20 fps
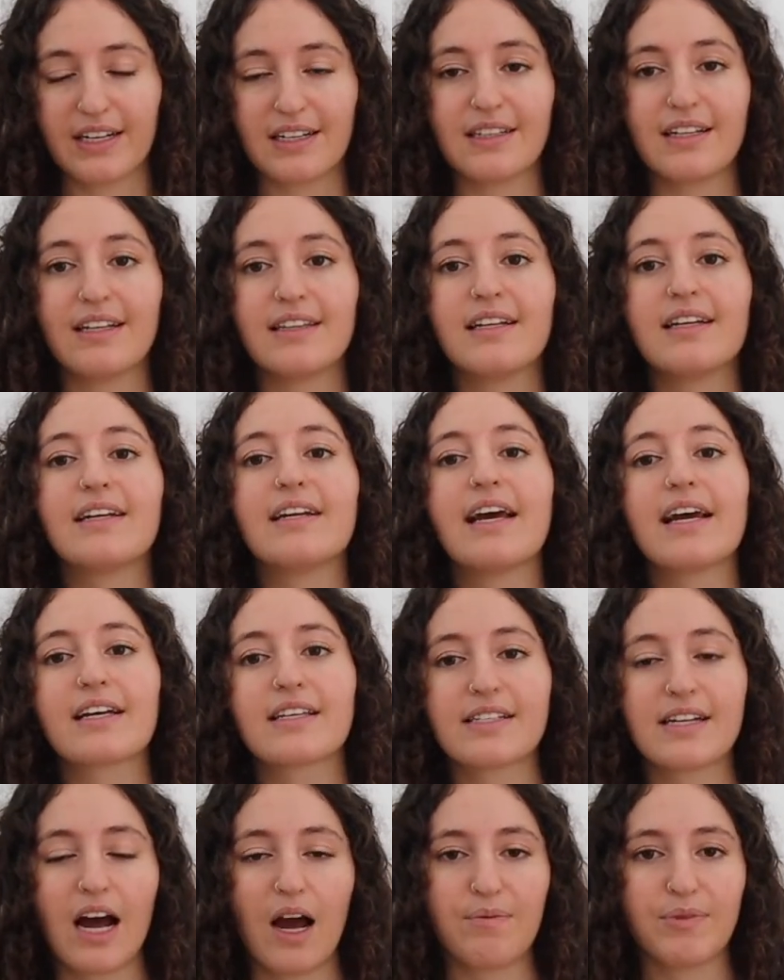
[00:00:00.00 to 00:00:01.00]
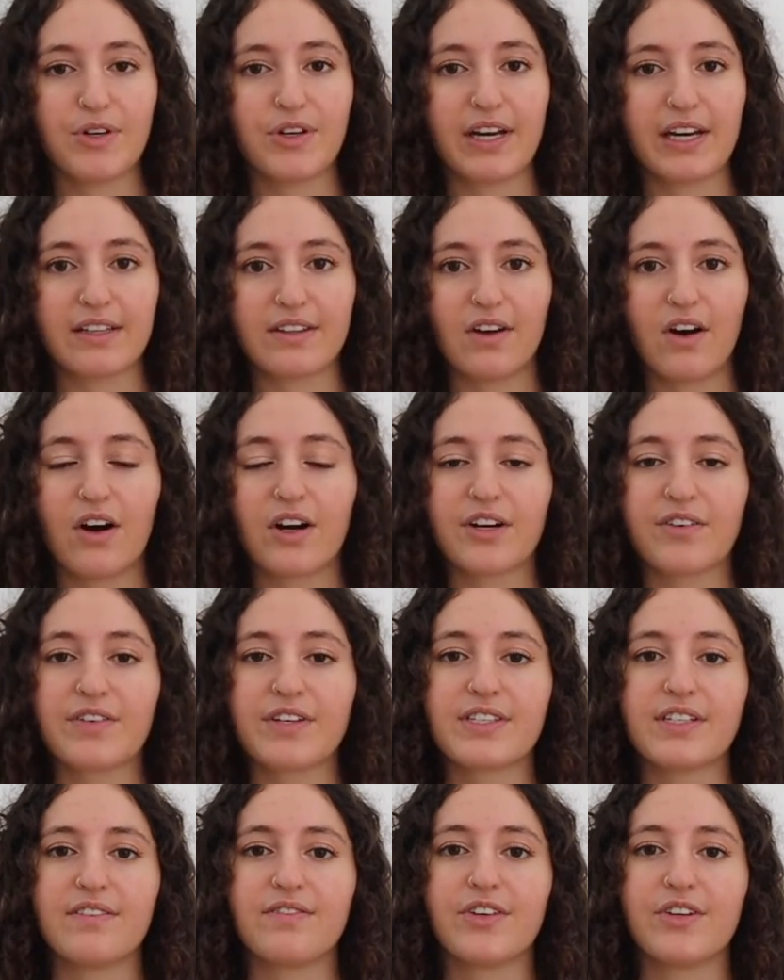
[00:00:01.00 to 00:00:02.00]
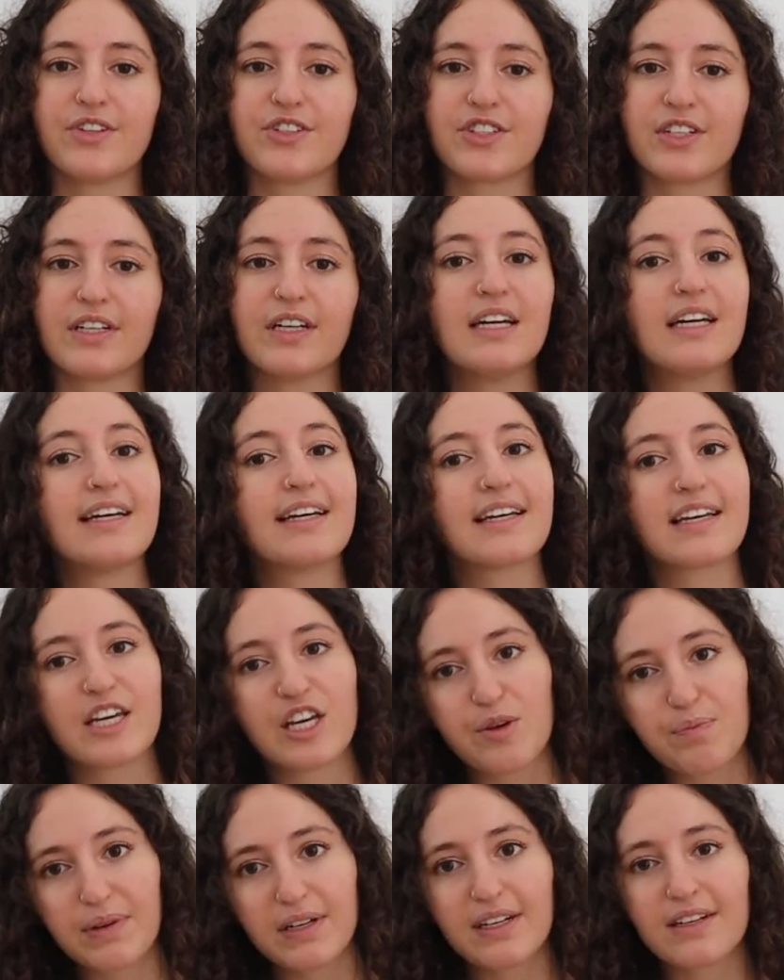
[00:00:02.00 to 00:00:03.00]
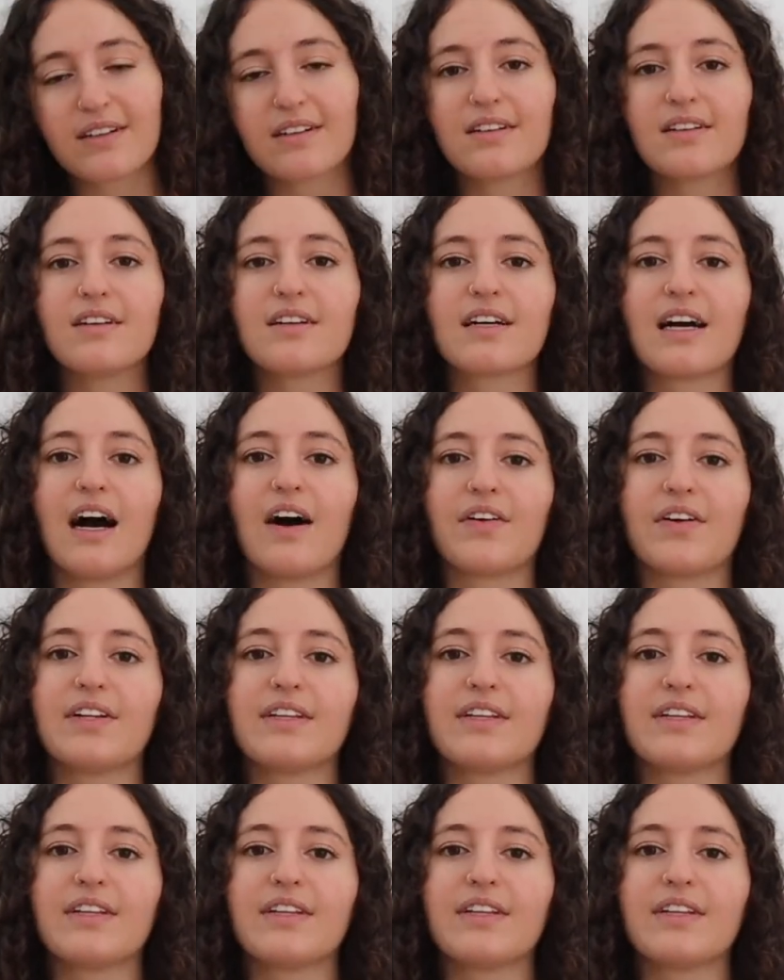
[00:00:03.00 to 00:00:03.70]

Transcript: And then the next time you get the Ocrevus infusion, keep a little lookout.